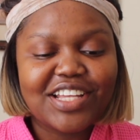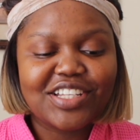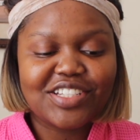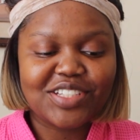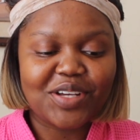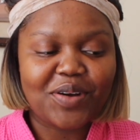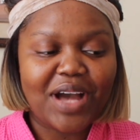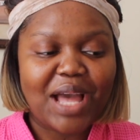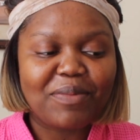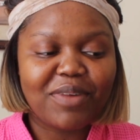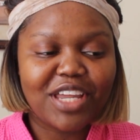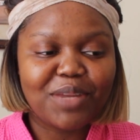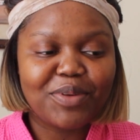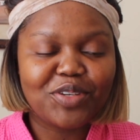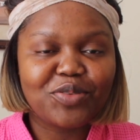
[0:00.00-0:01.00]
So I'm
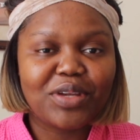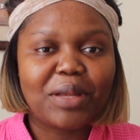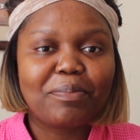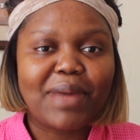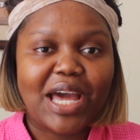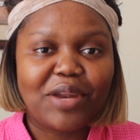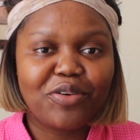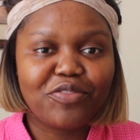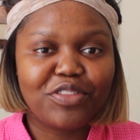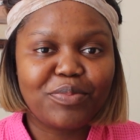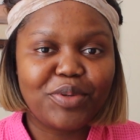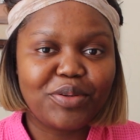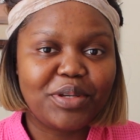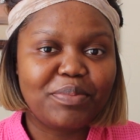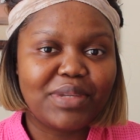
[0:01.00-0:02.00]
going to be doing Battle of the
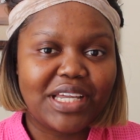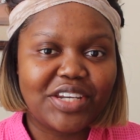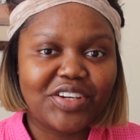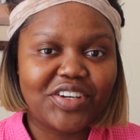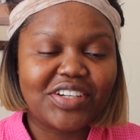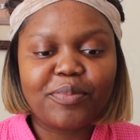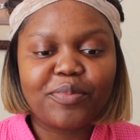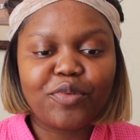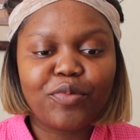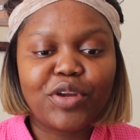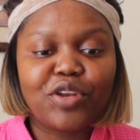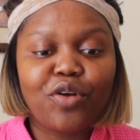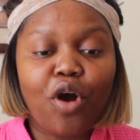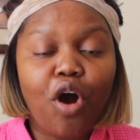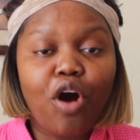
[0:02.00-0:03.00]
Beauty Blender.
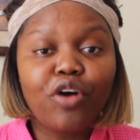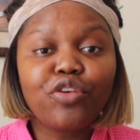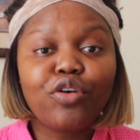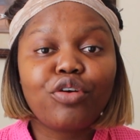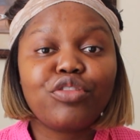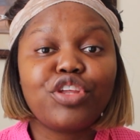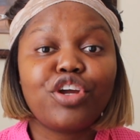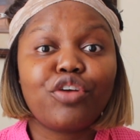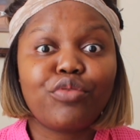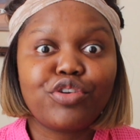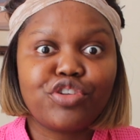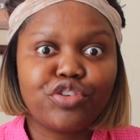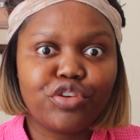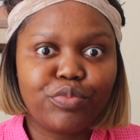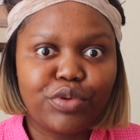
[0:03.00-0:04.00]
We all know the
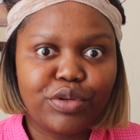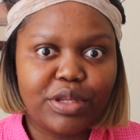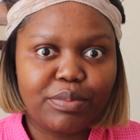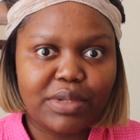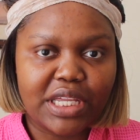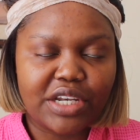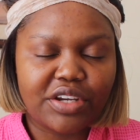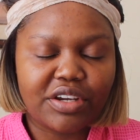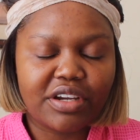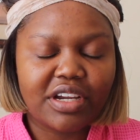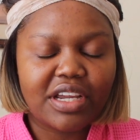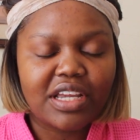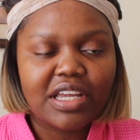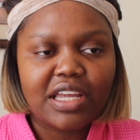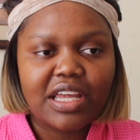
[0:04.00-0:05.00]
original Beauty Blender,
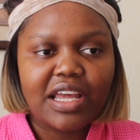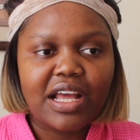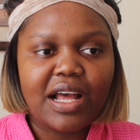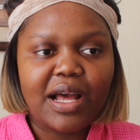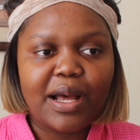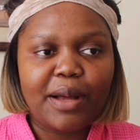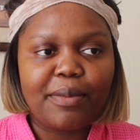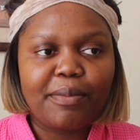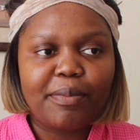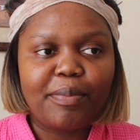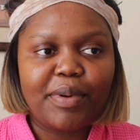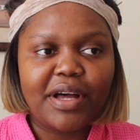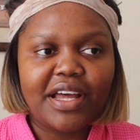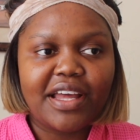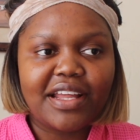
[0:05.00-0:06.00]

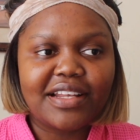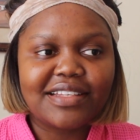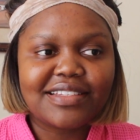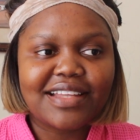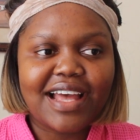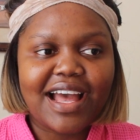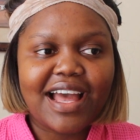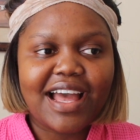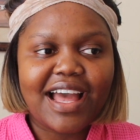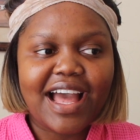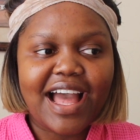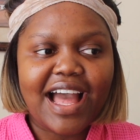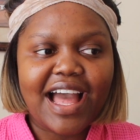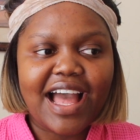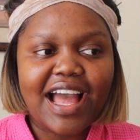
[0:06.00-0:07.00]
but
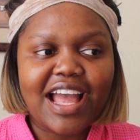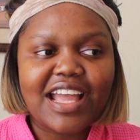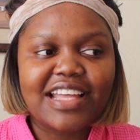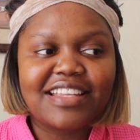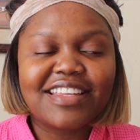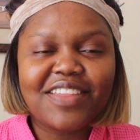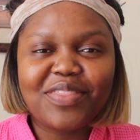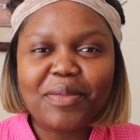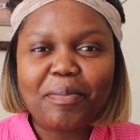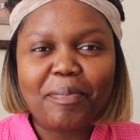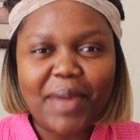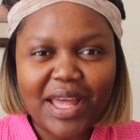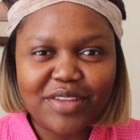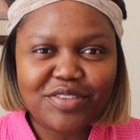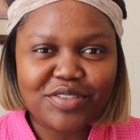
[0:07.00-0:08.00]
is it the
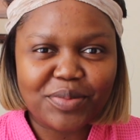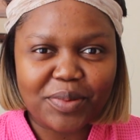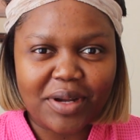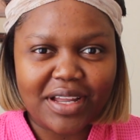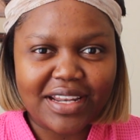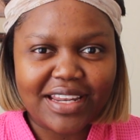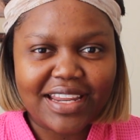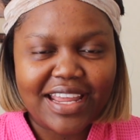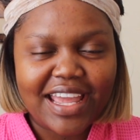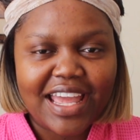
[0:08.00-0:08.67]
best one?